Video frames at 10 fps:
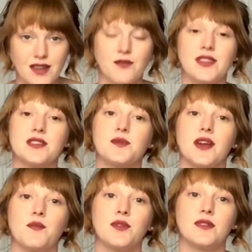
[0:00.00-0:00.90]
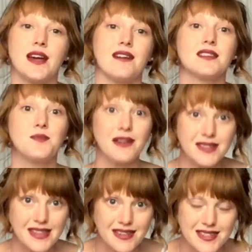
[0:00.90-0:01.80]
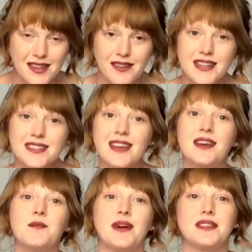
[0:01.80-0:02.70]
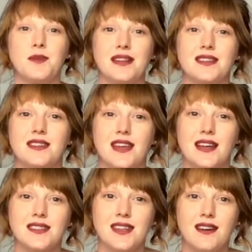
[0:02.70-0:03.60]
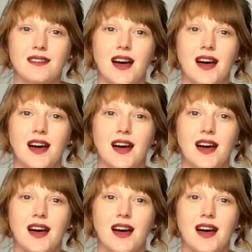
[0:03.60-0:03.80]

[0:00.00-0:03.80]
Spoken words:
and for this one I pulled out the Spellslinger series by Sebastian de Castell.